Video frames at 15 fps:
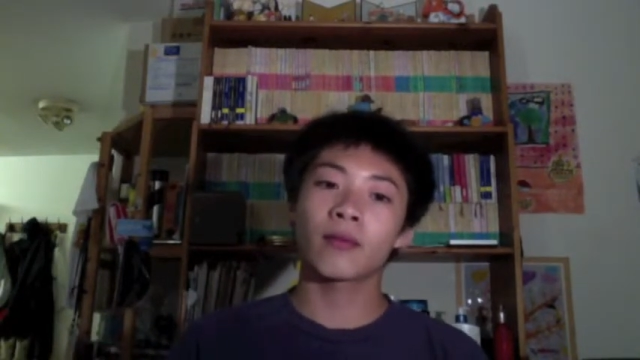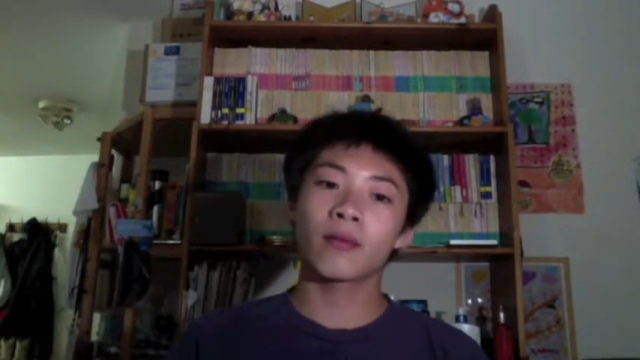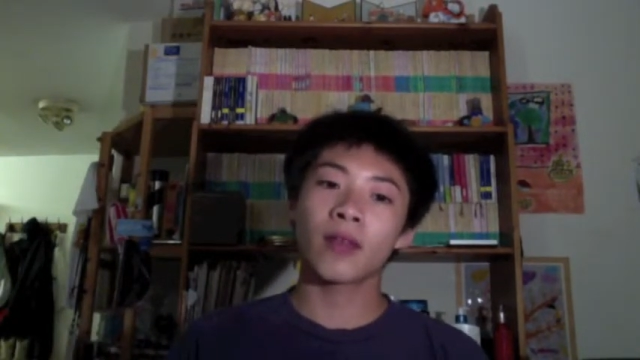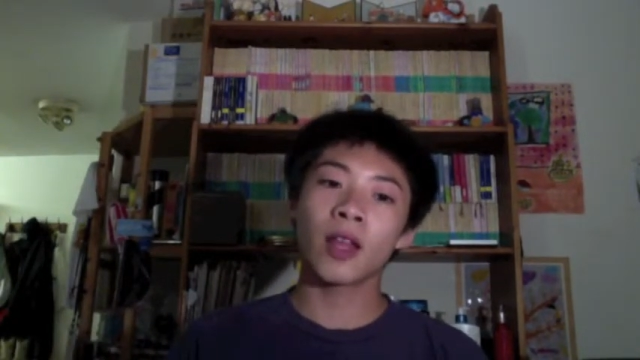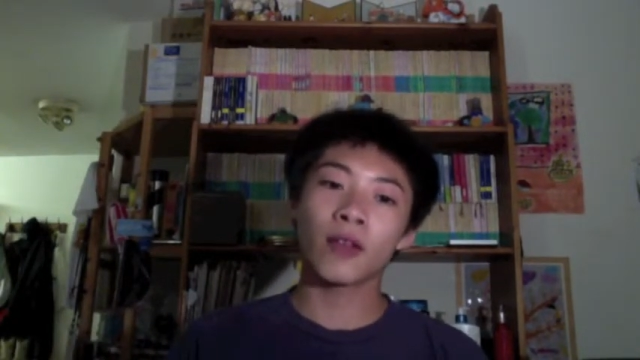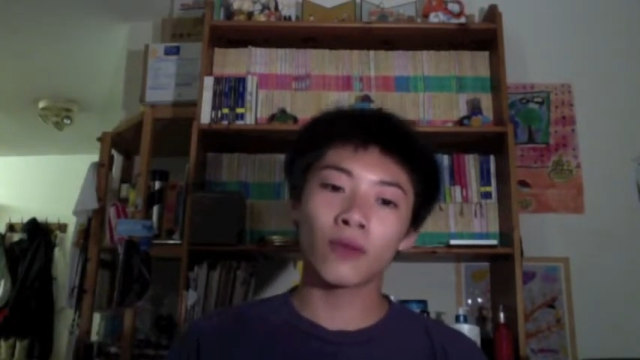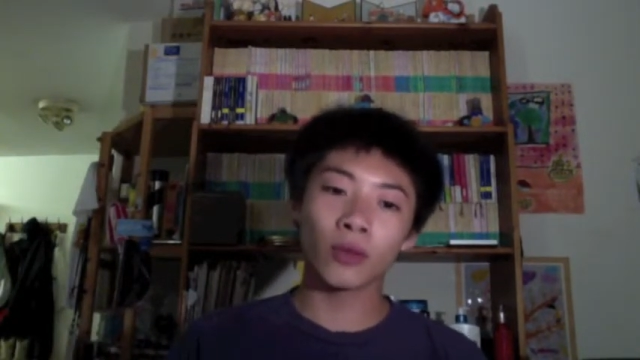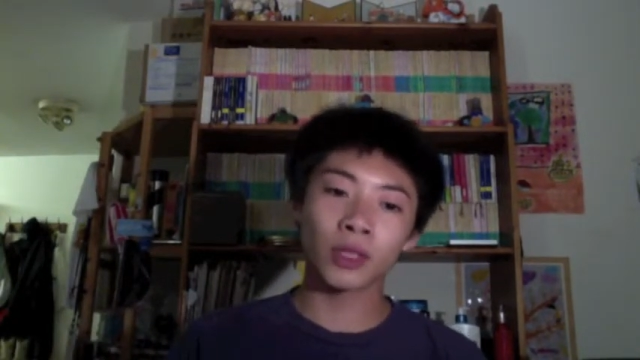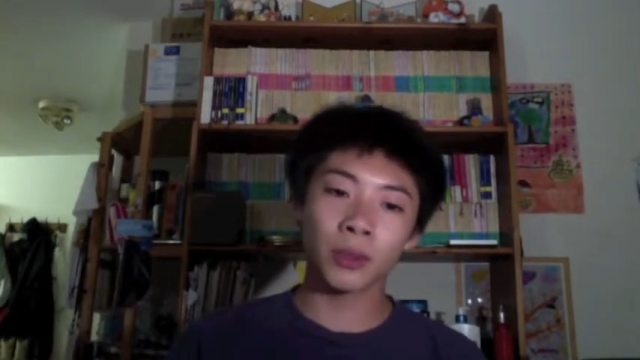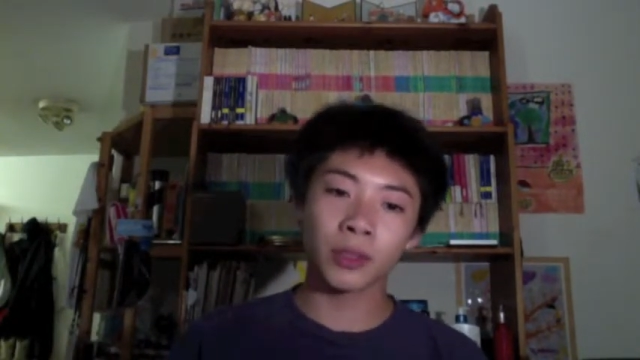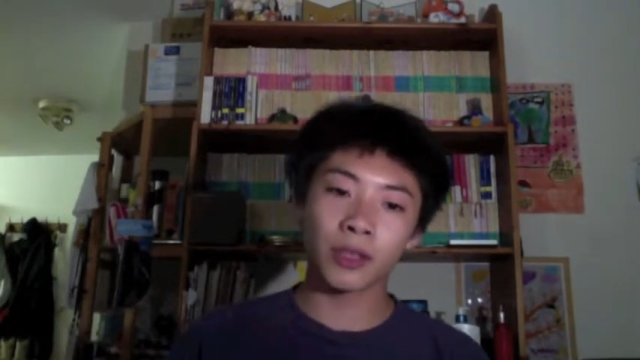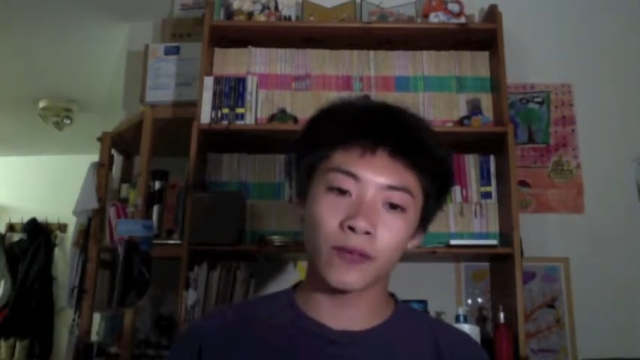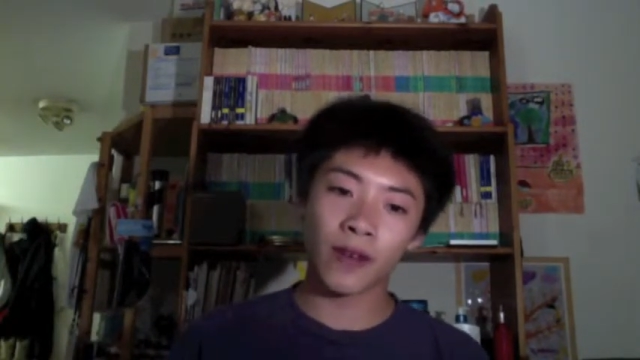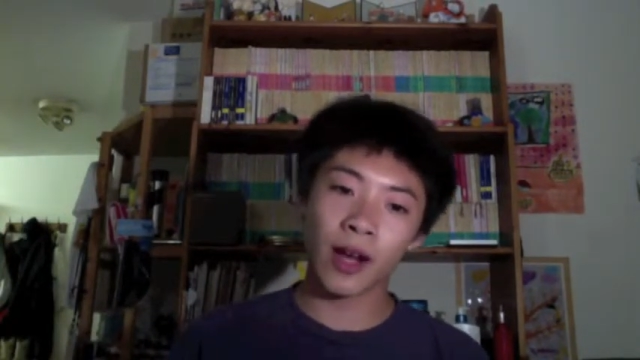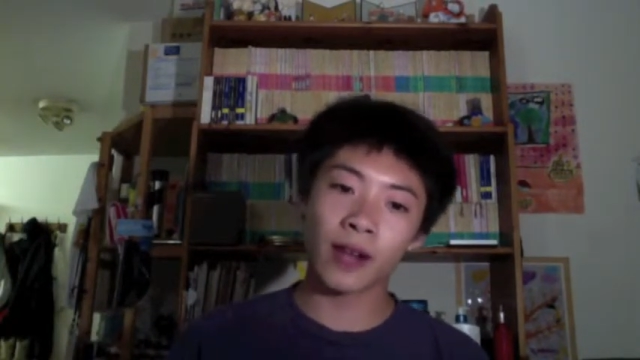And of course there
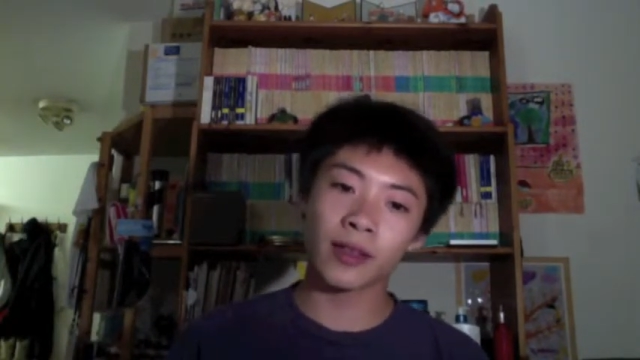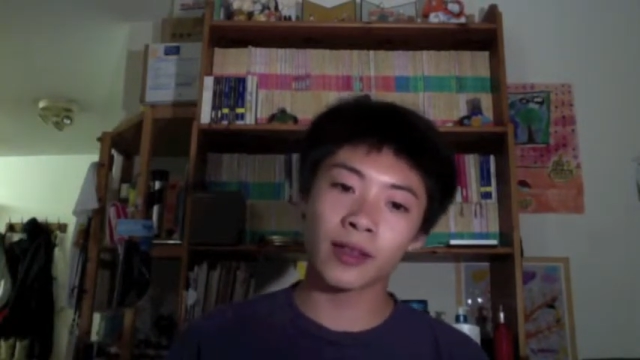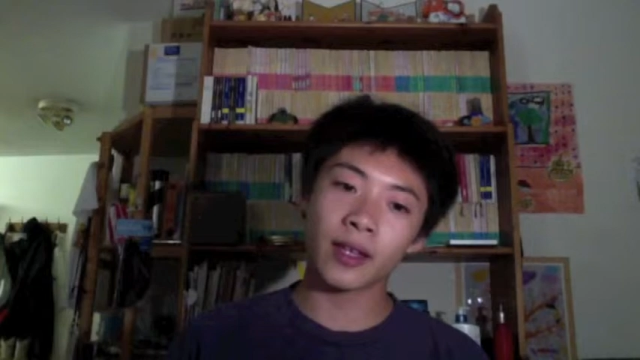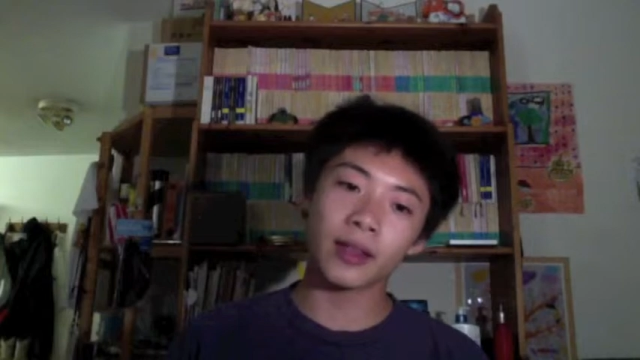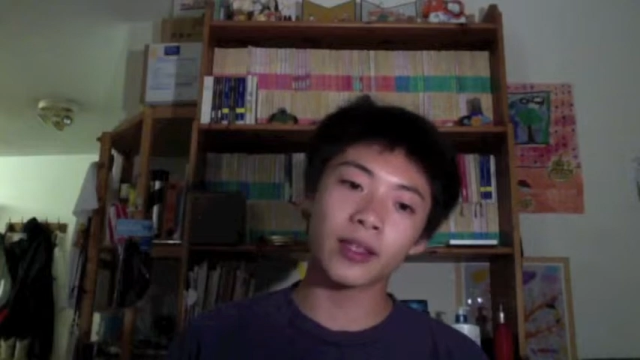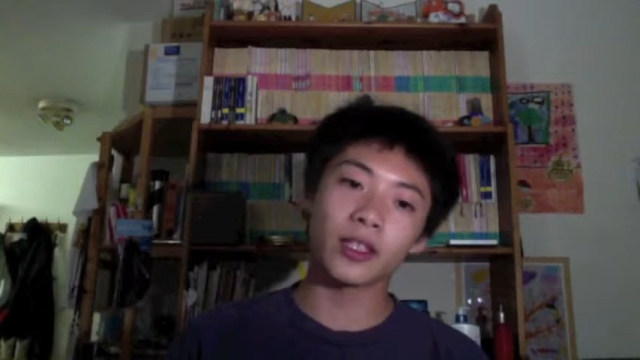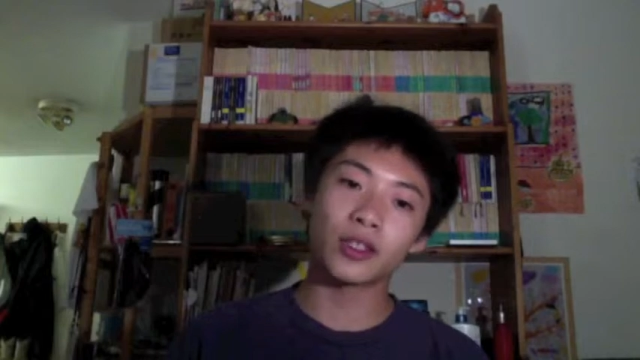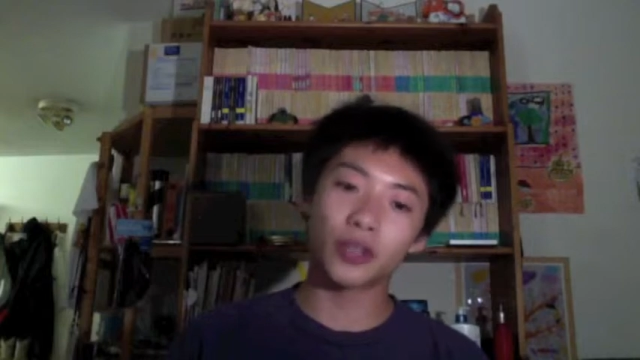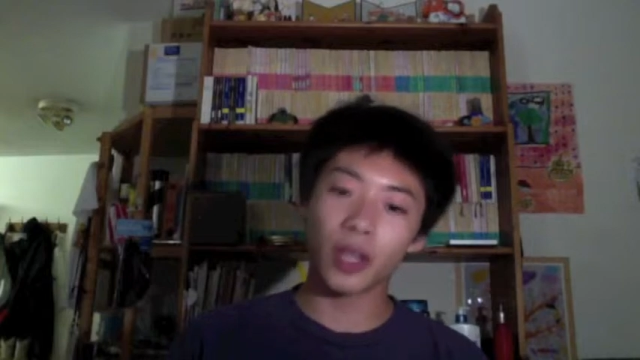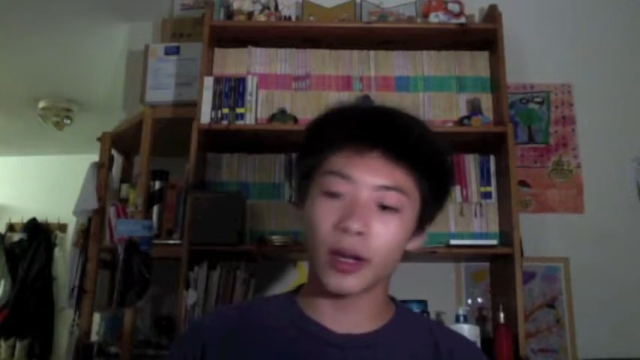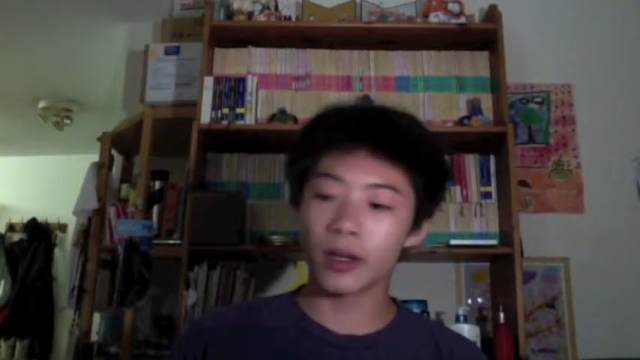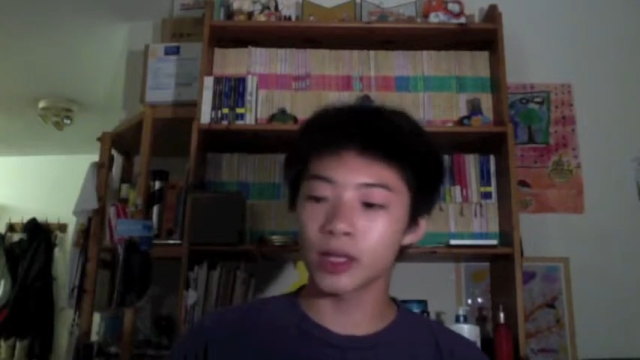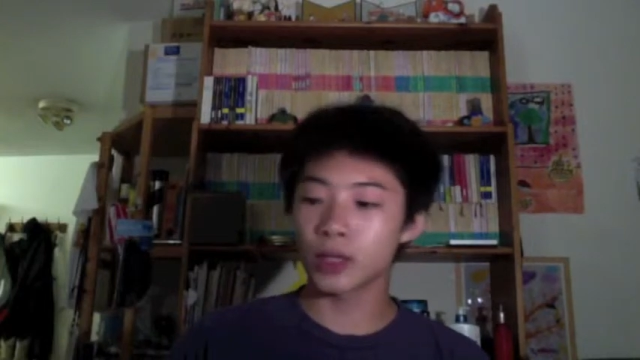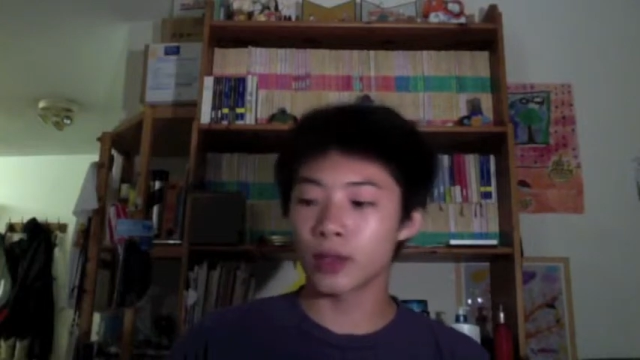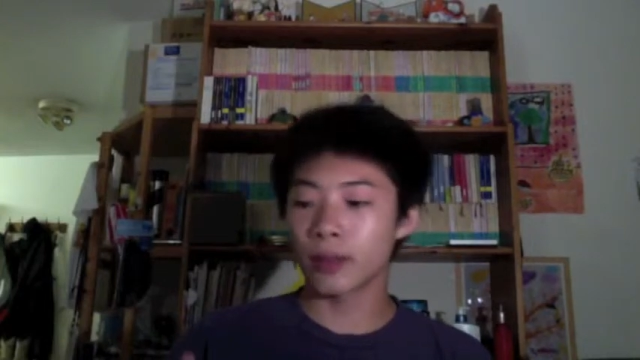was the fact that the shells